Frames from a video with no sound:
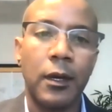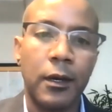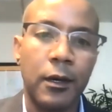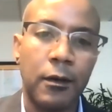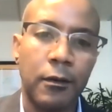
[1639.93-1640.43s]

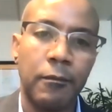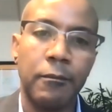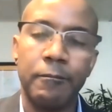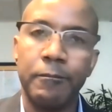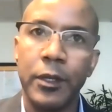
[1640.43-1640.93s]

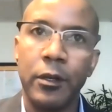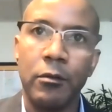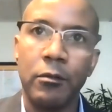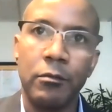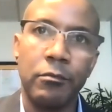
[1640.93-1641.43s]

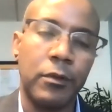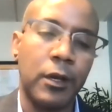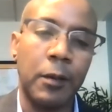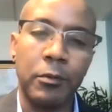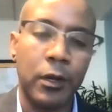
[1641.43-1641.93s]

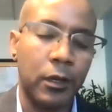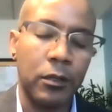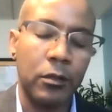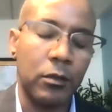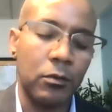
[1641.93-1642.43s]
Upgrading